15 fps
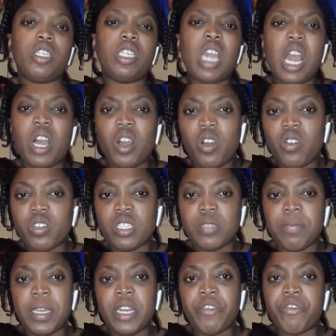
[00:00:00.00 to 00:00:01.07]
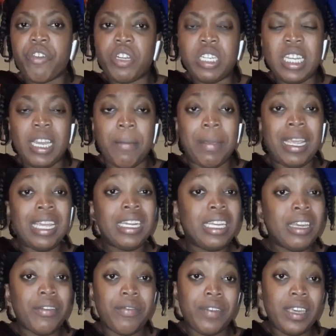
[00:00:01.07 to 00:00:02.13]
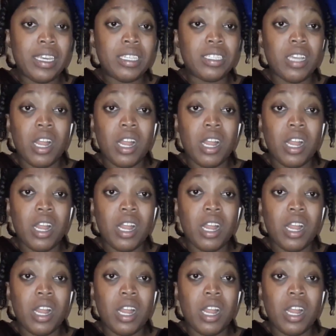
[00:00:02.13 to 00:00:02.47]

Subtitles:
Yeah, cuss me in front of you, me in your face,